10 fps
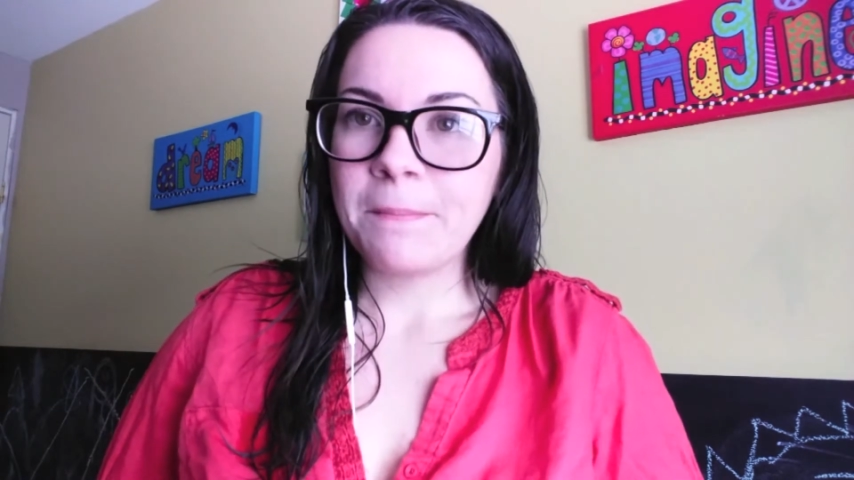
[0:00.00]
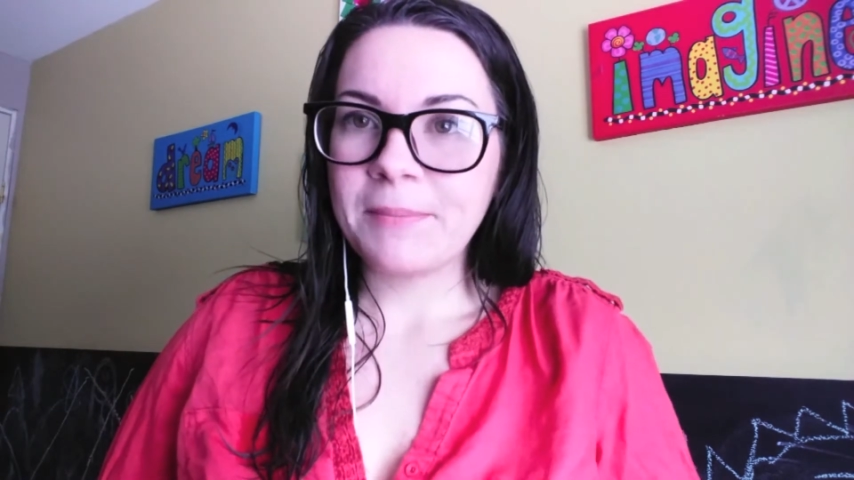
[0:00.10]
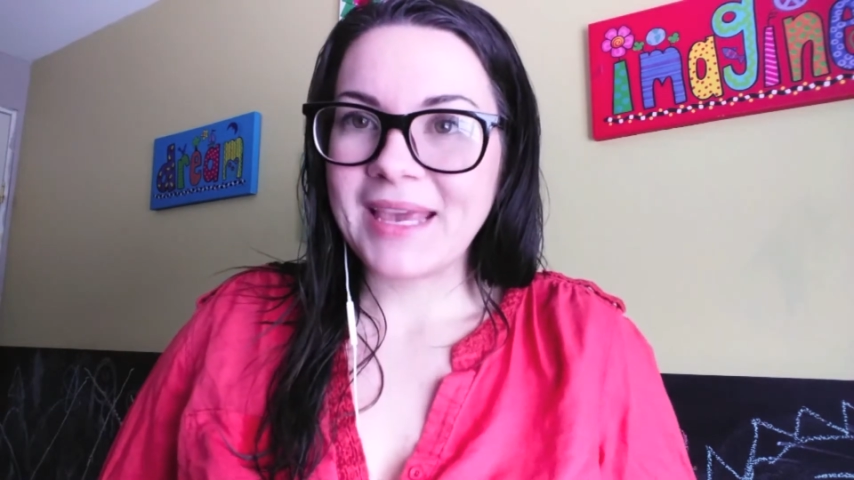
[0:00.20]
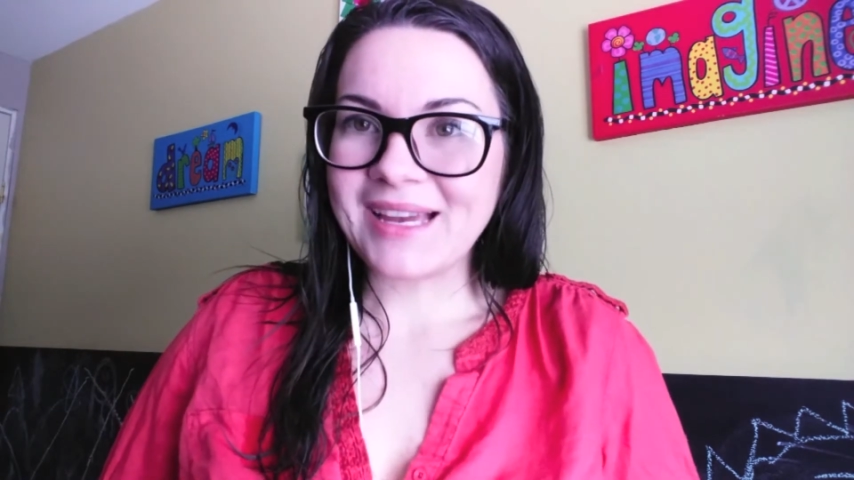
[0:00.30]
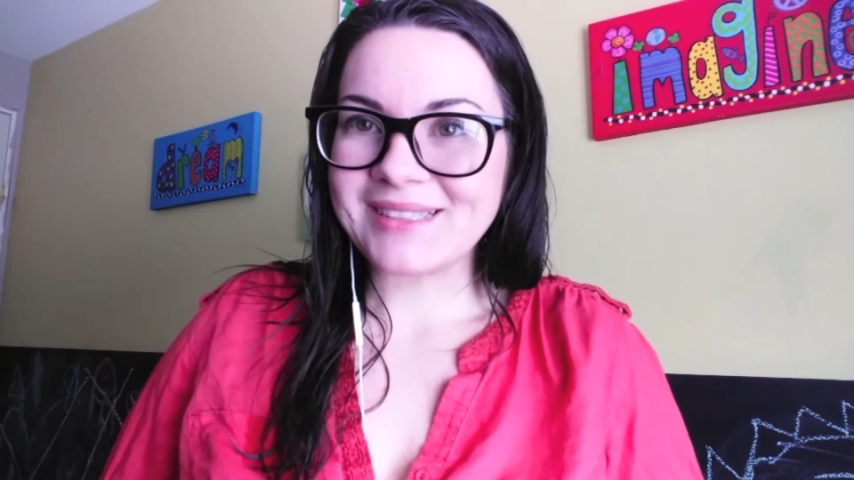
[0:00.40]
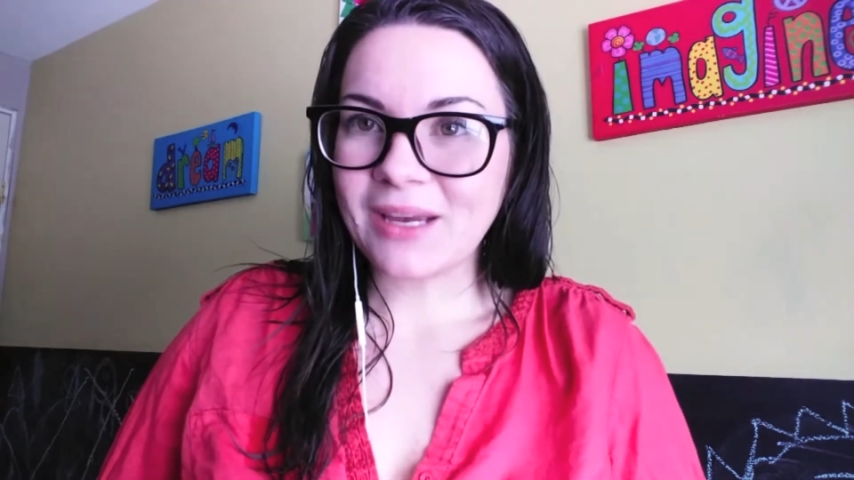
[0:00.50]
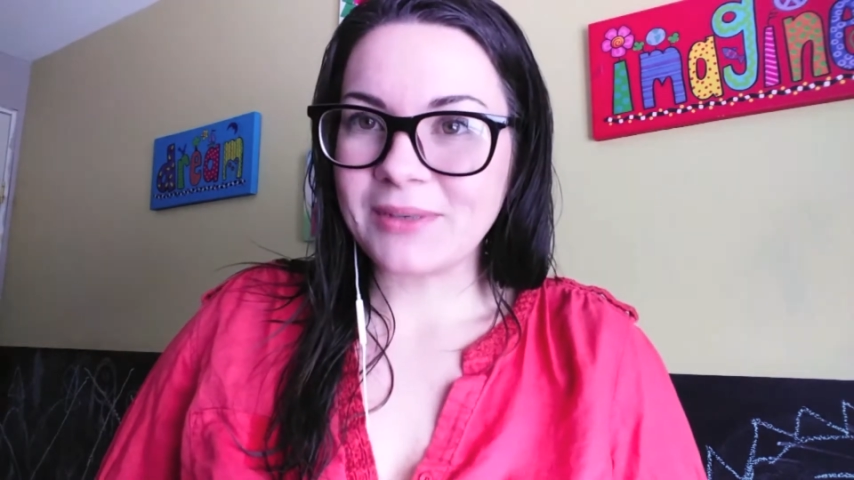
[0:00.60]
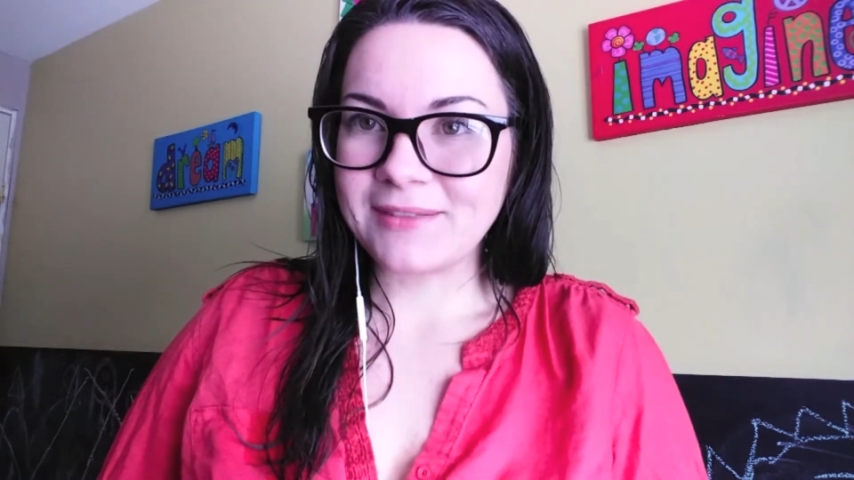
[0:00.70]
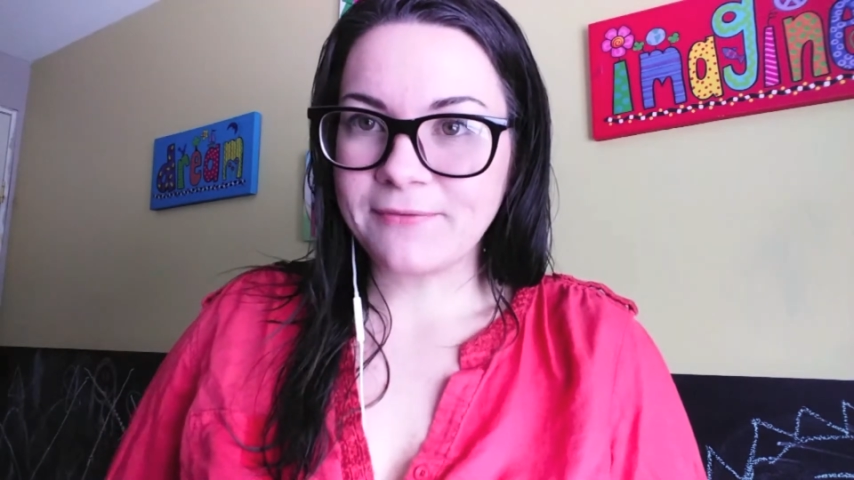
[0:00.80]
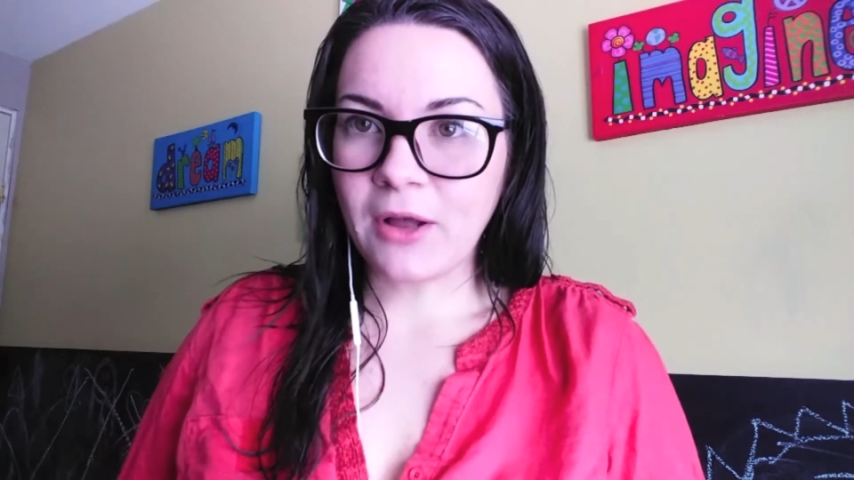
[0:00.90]
because I
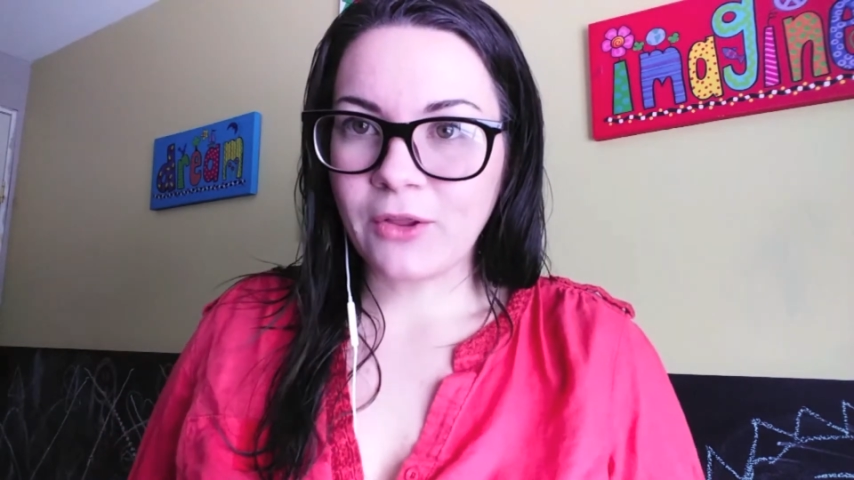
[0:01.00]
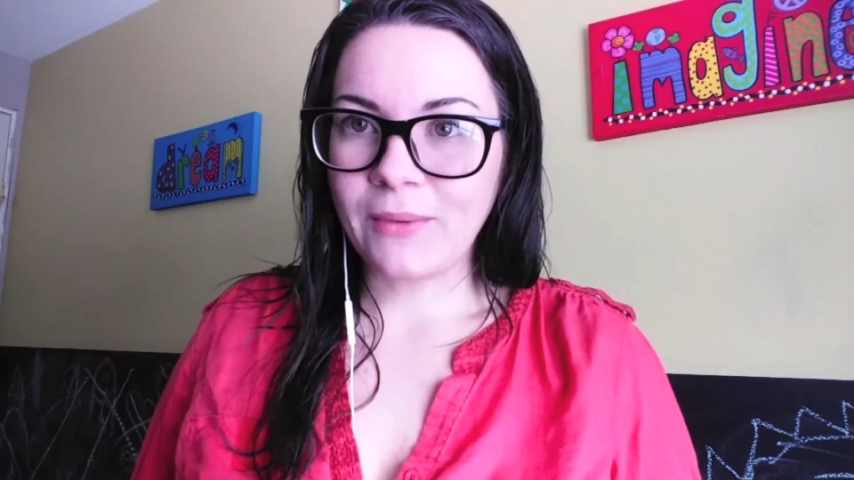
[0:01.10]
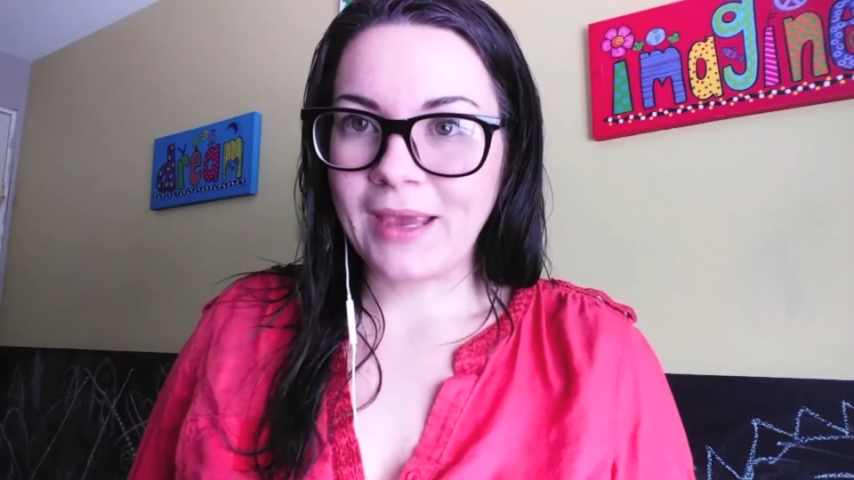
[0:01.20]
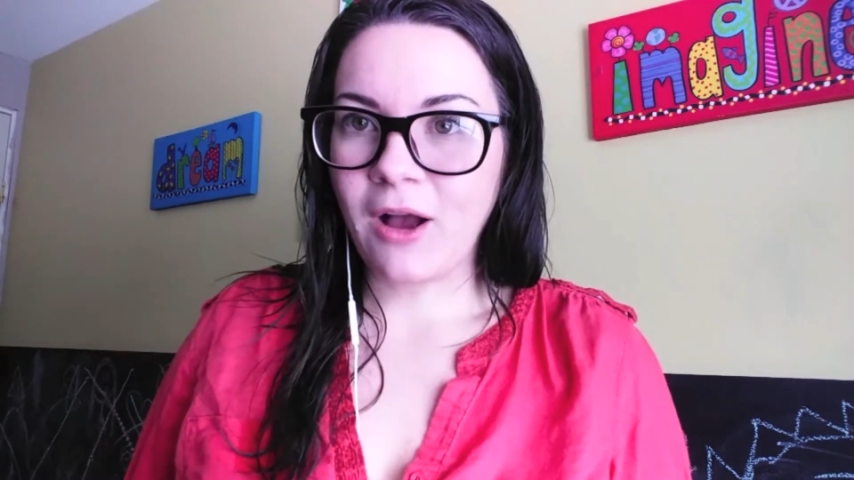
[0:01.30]
was following